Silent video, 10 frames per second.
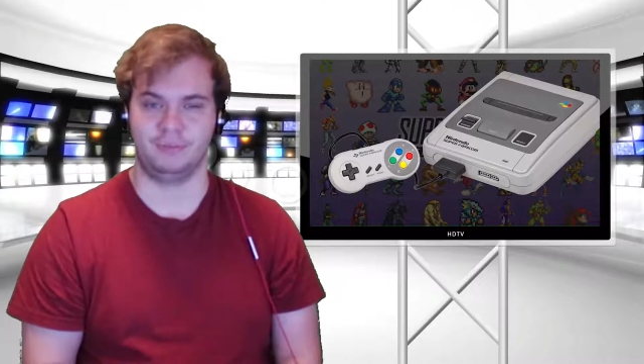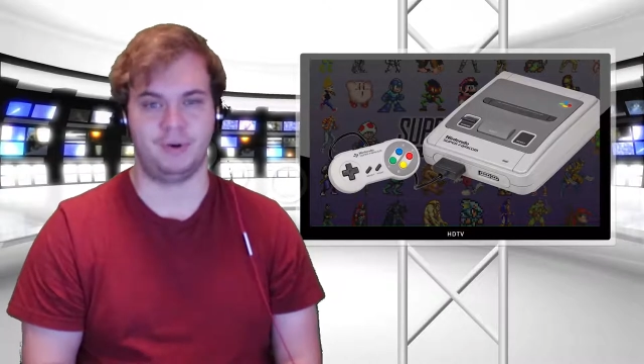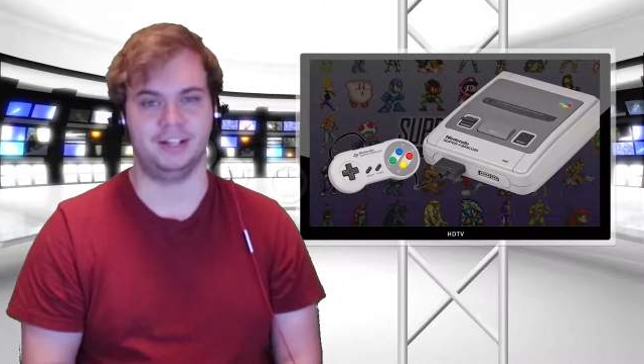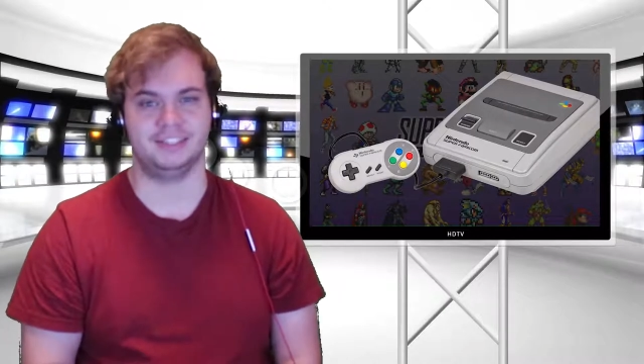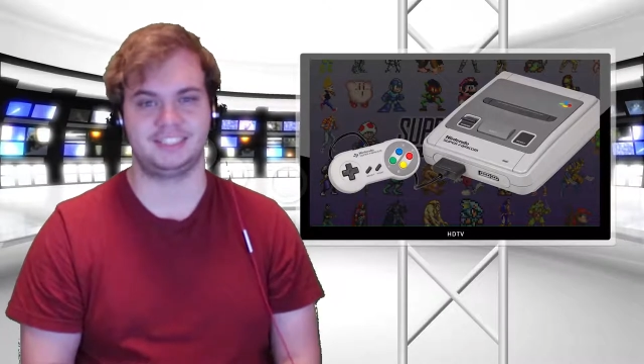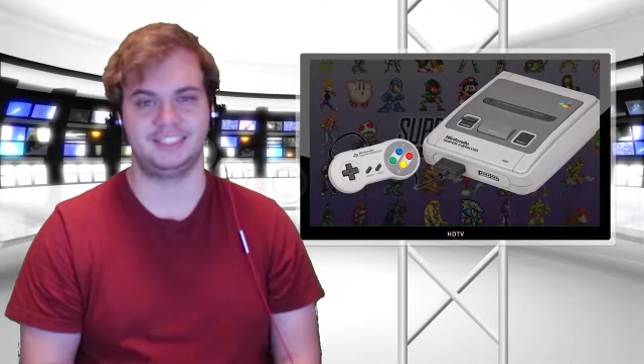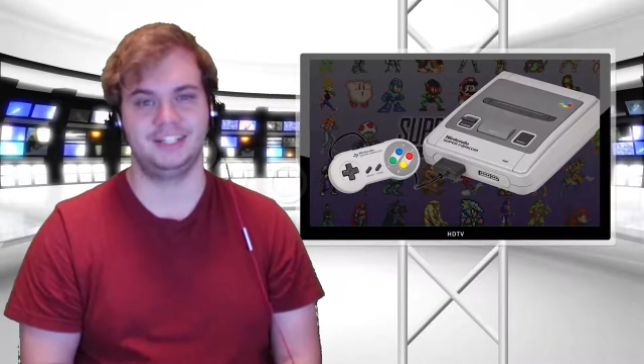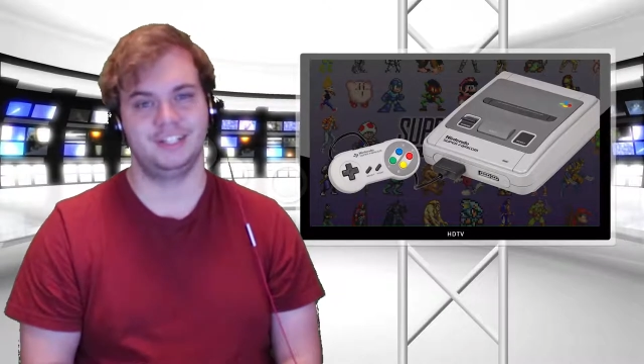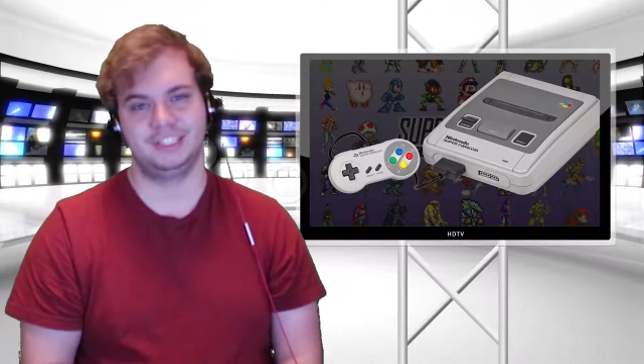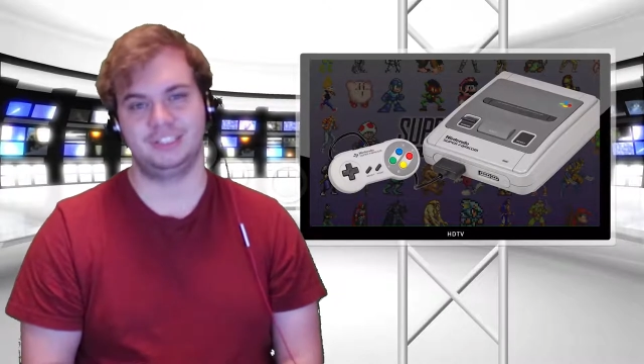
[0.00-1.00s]
months
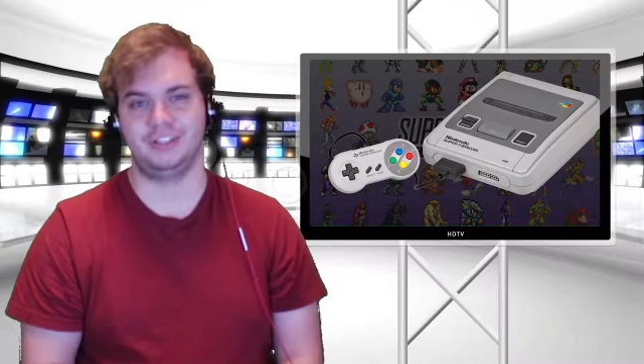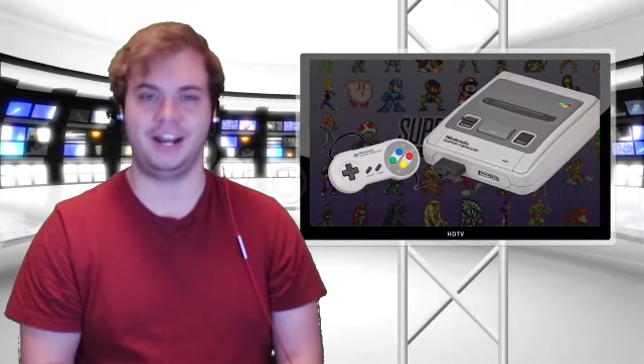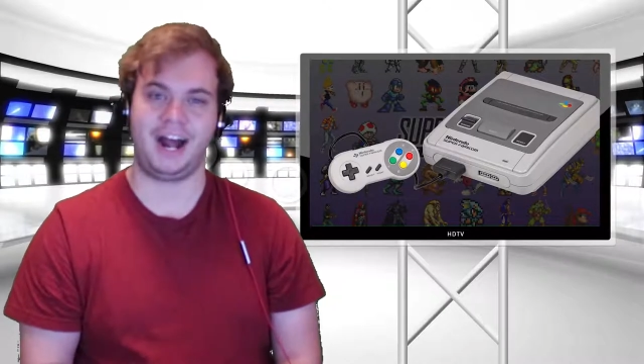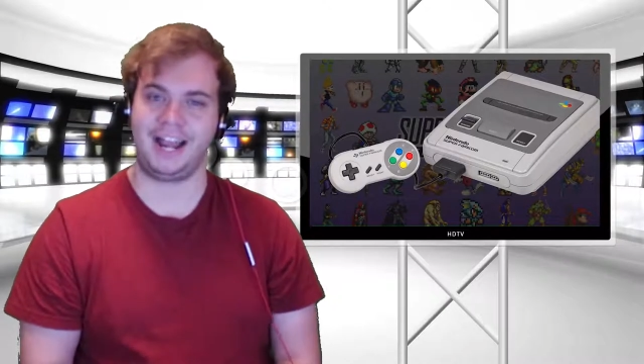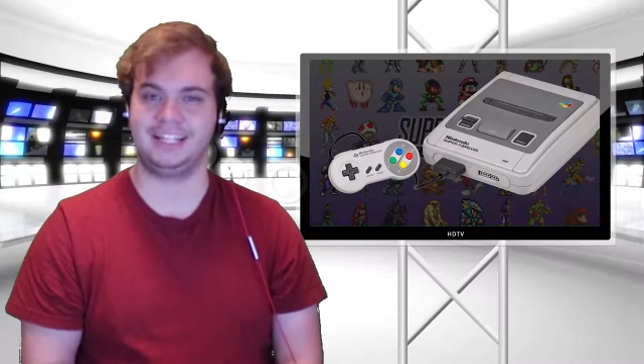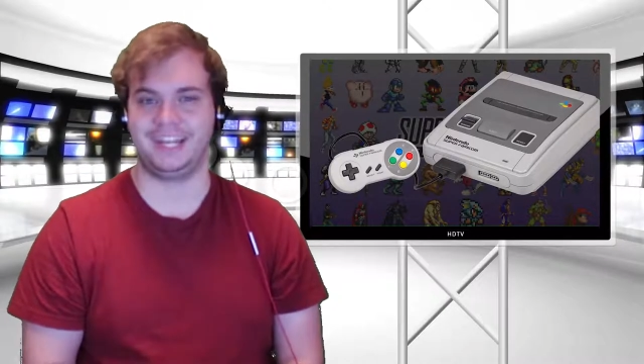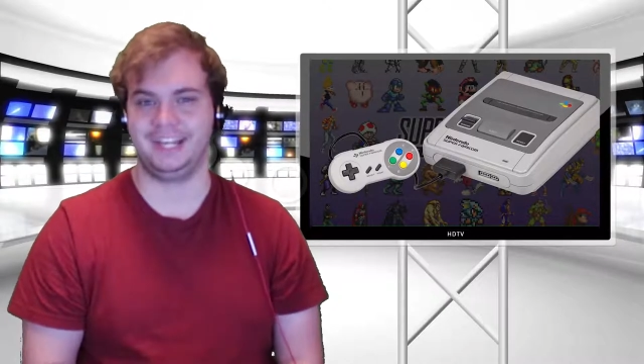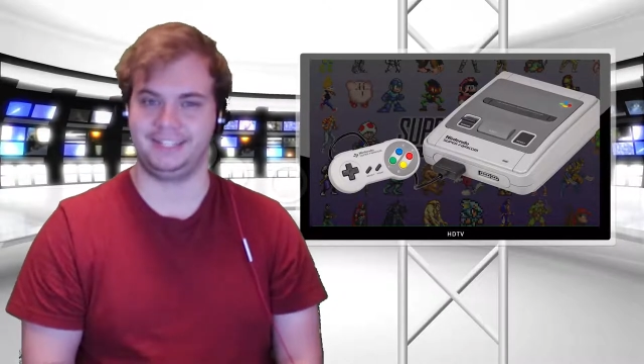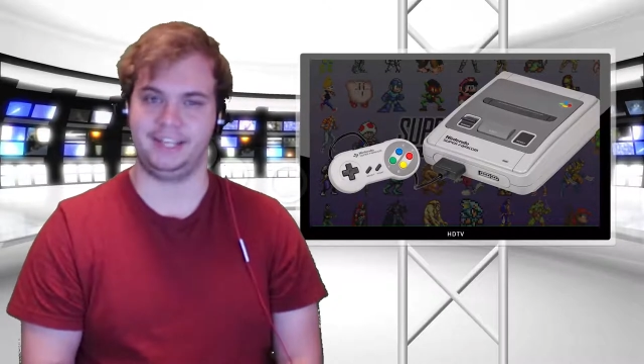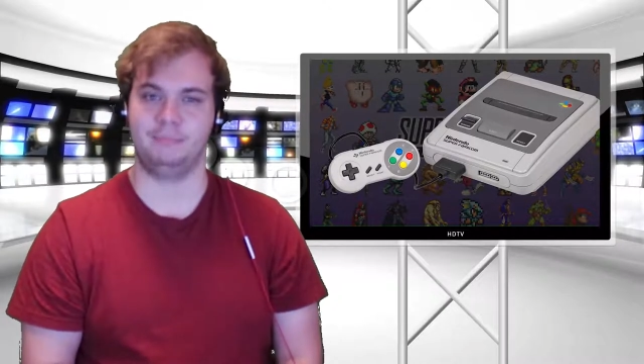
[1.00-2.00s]
so that I
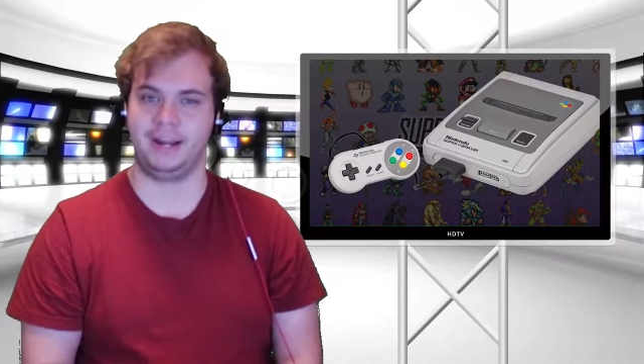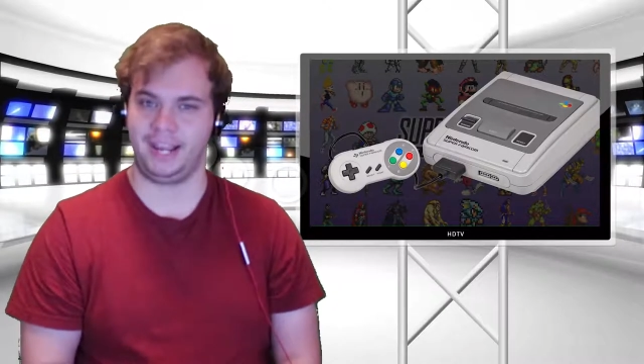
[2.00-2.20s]
can't get my